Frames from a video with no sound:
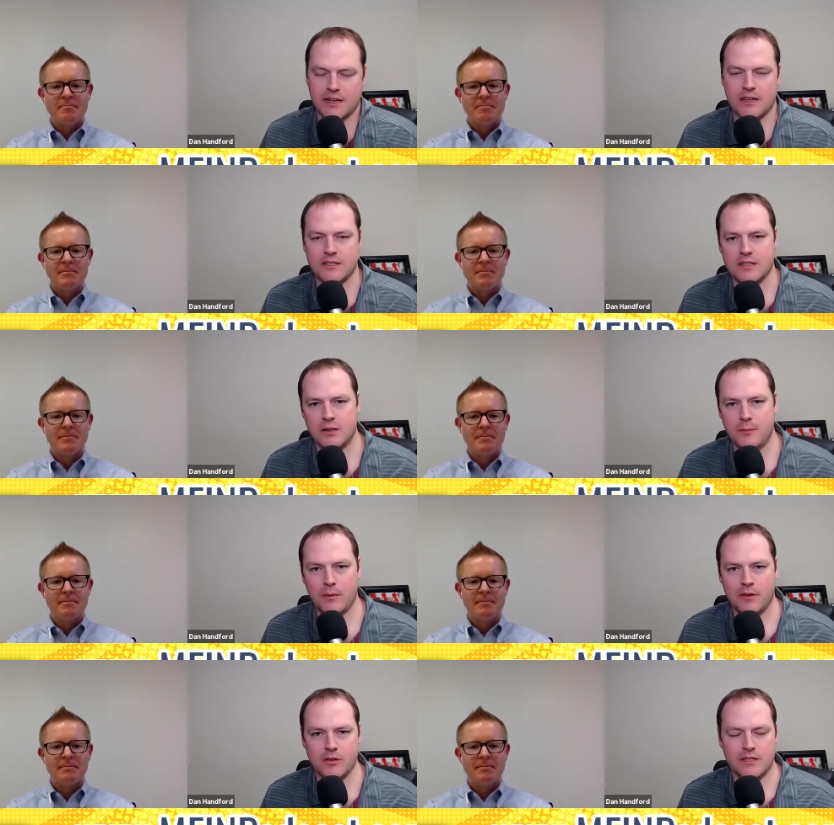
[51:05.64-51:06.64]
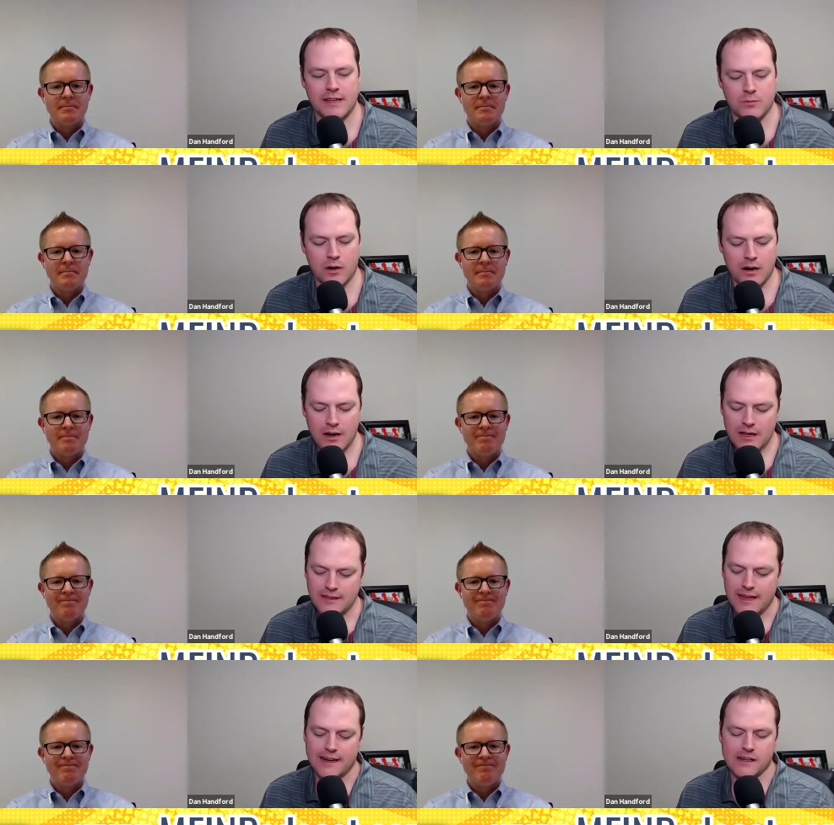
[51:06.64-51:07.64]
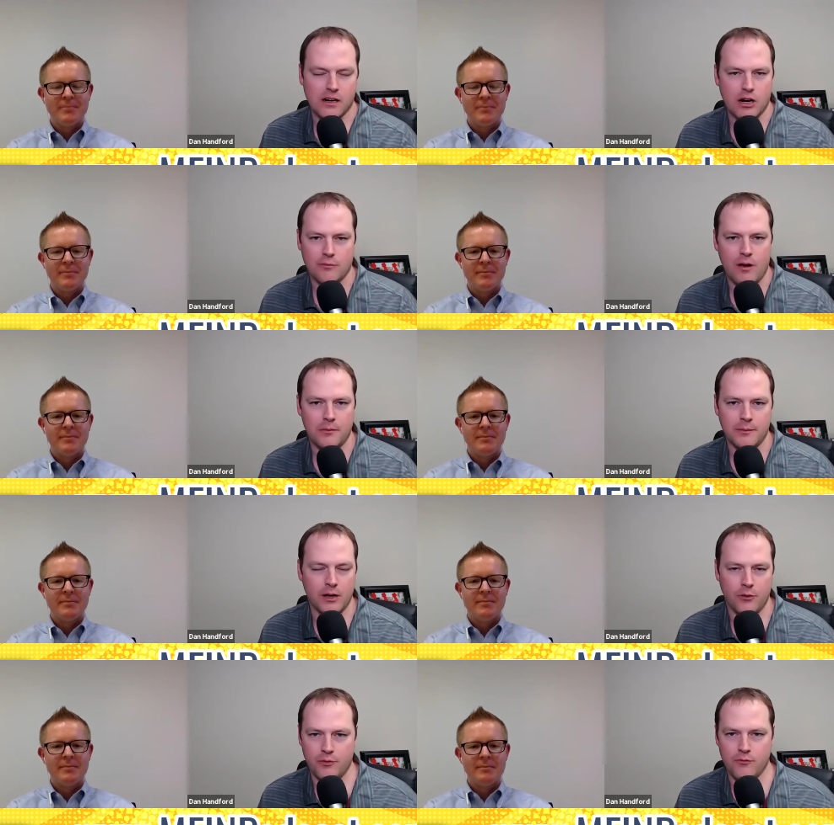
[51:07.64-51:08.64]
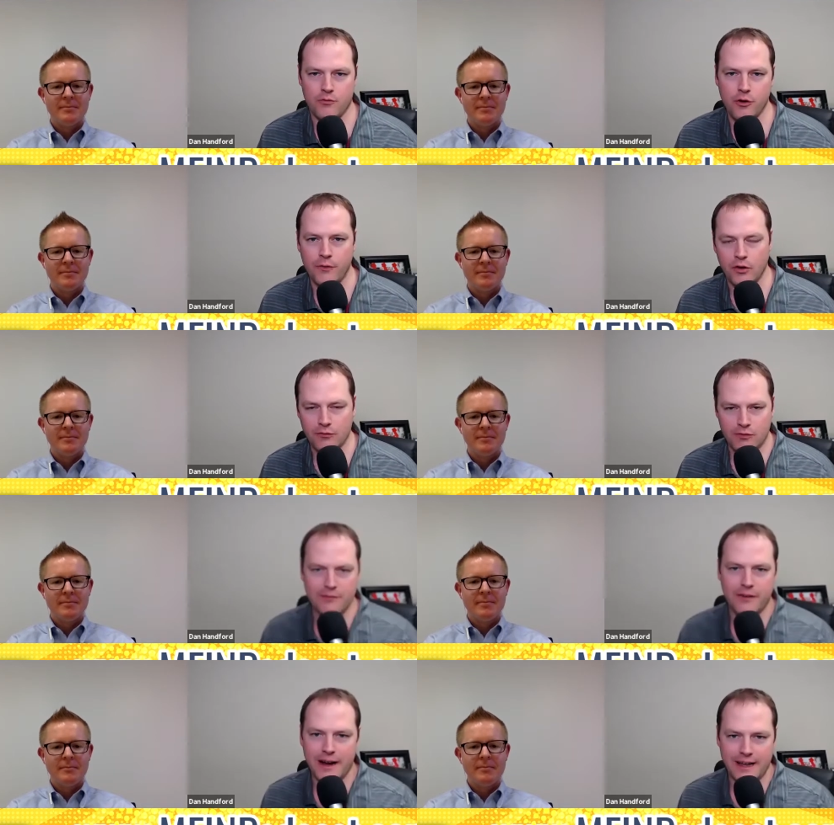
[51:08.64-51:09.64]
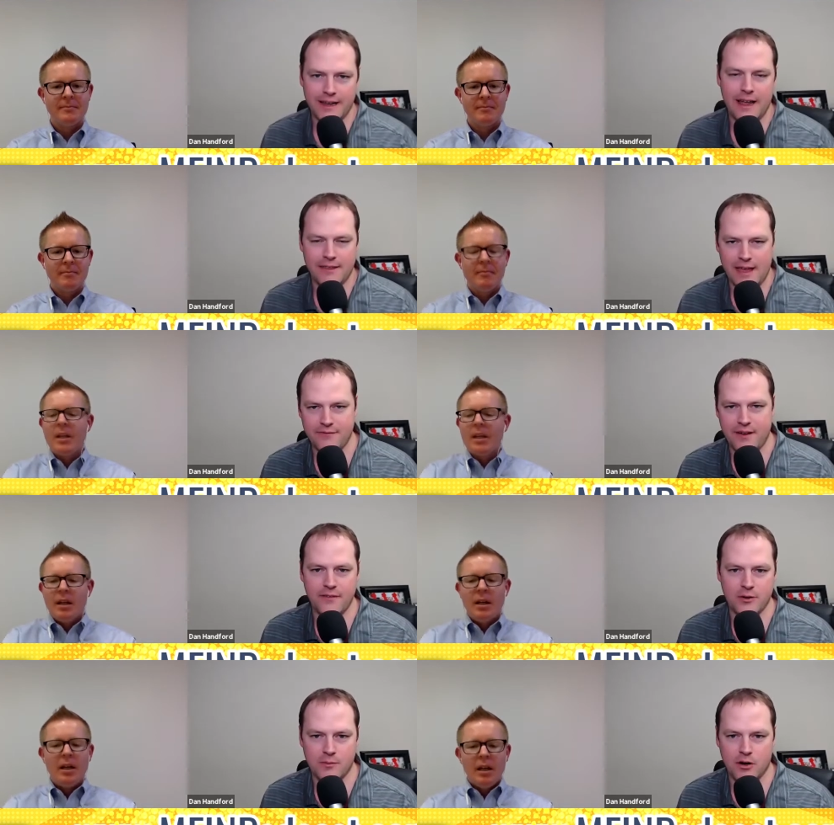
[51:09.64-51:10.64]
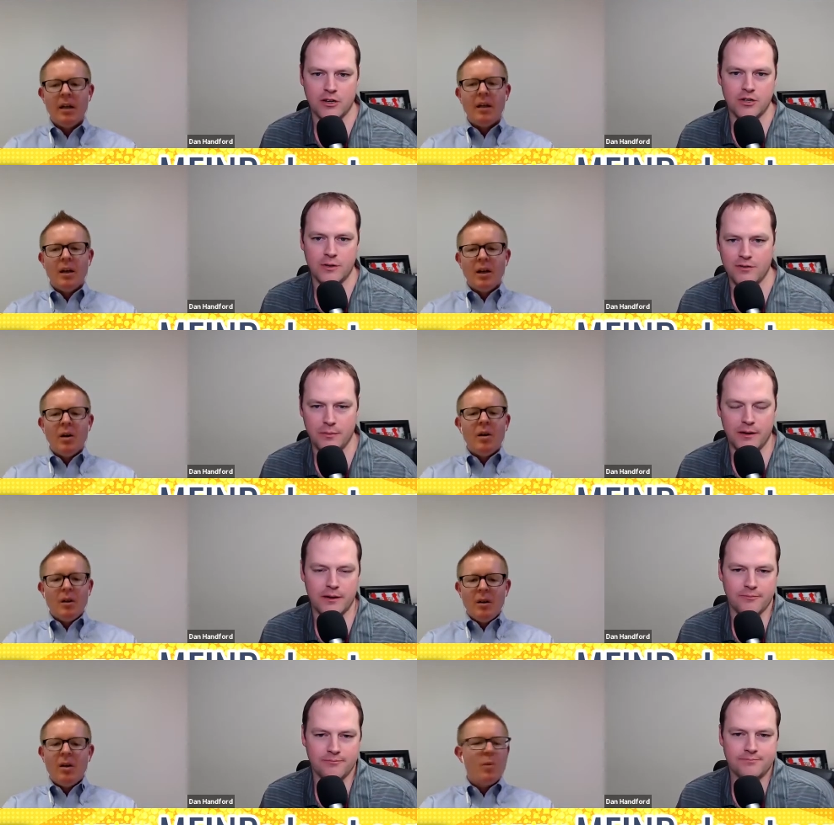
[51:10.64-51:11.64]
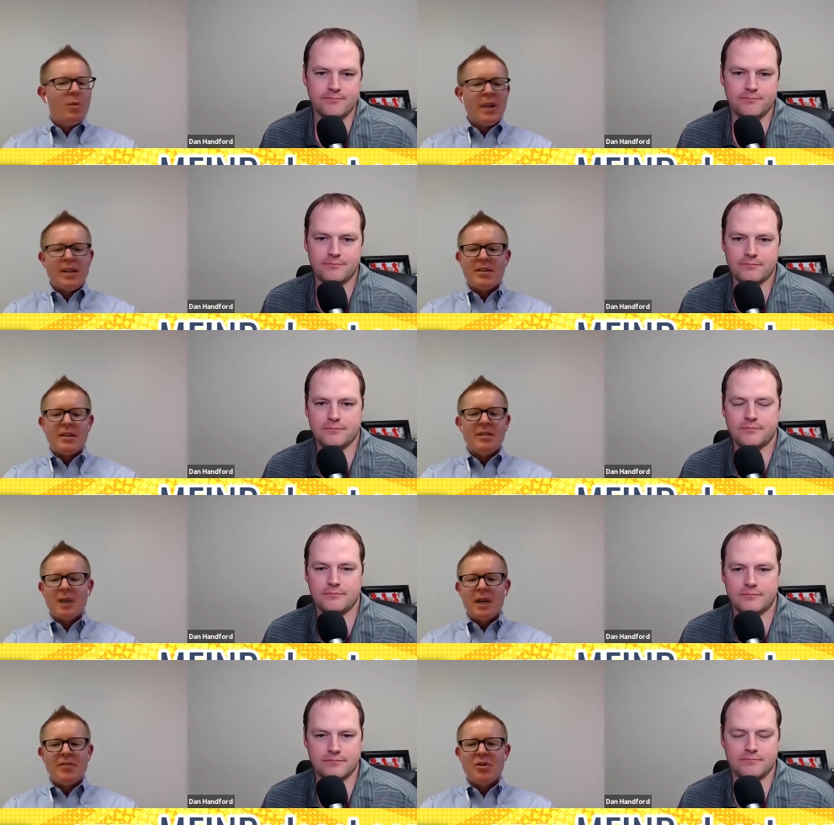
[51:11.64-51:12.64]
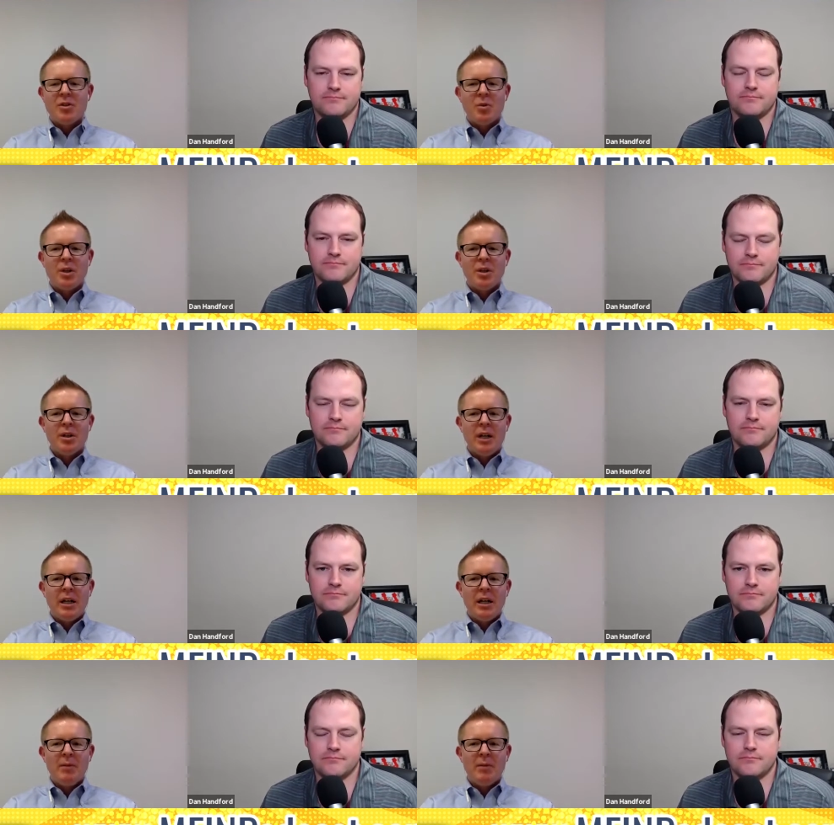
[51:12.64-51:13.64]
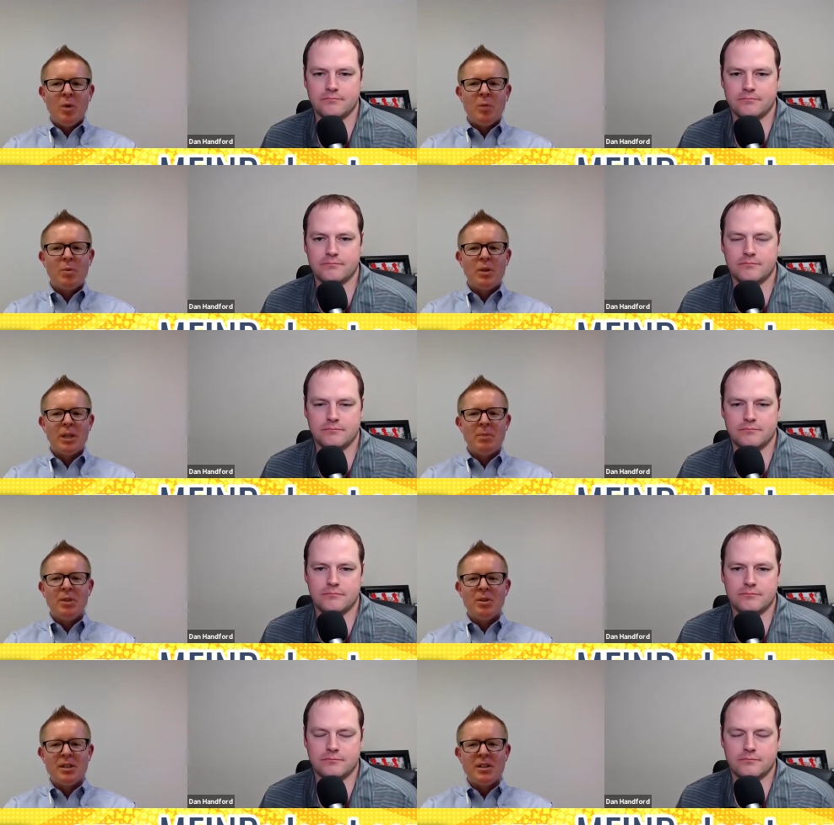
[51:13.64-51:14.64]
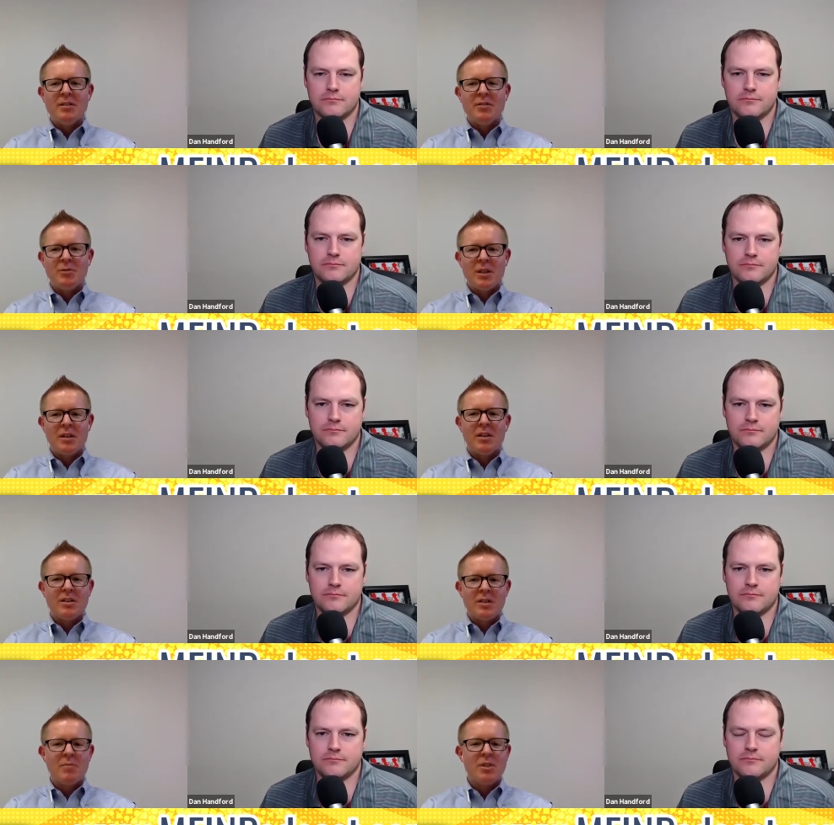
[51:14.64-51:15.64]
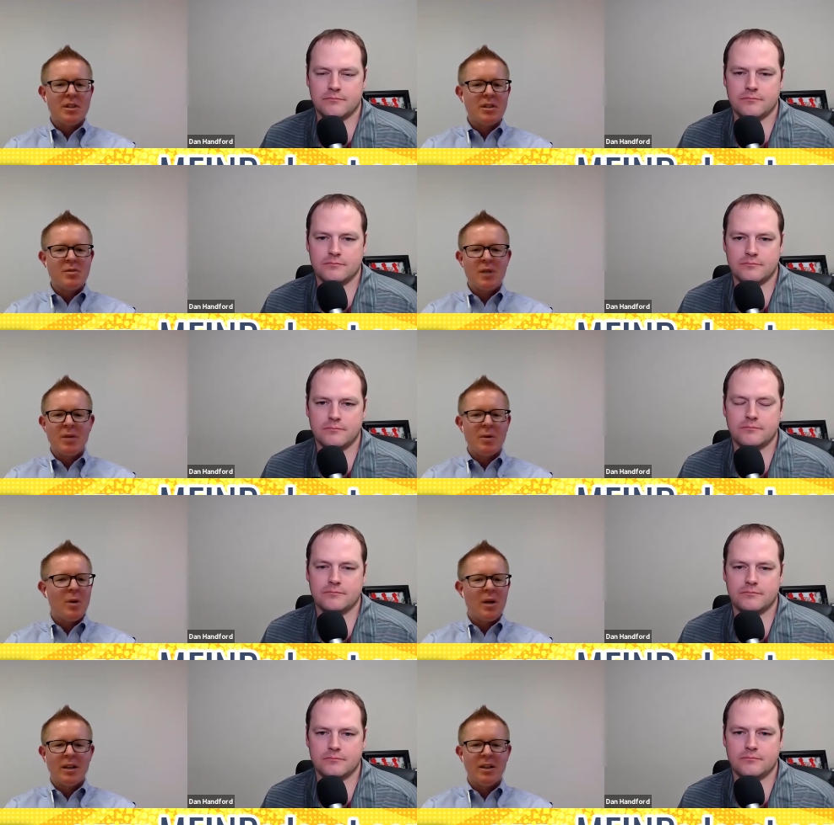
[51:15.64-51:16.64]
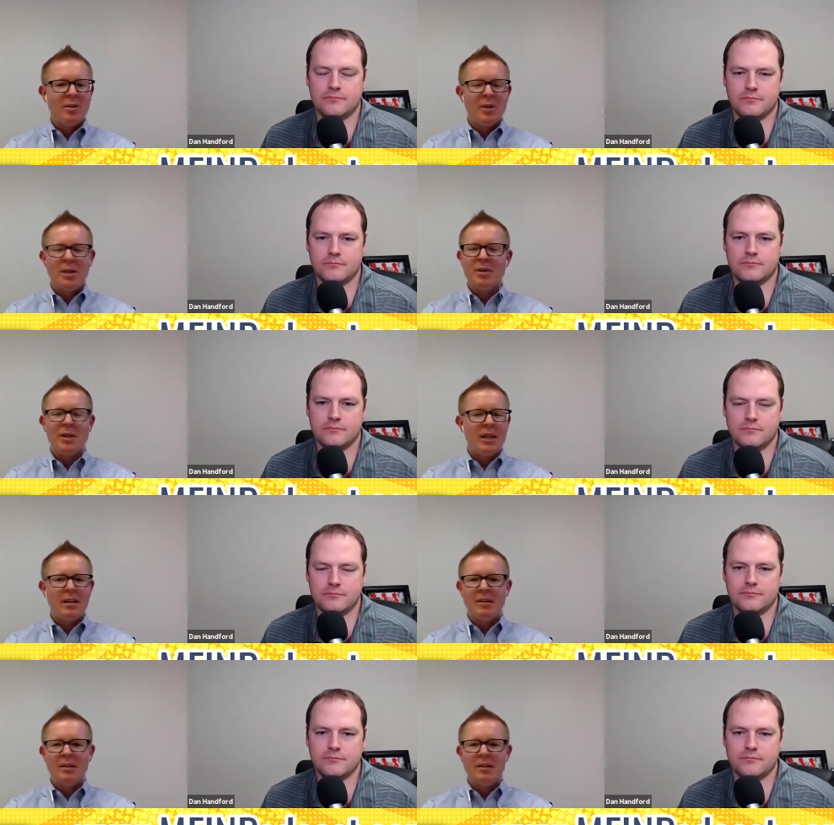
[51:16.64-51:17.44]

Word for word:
Speaker 1: because it's going to be one of those things where that IRR probably go through the roof if you can refi it at that five year mark and do even better.
Speaker 2: Well, that's it, right? So we're um, we're pretty punitive with our assumptions, right? We want to go we go in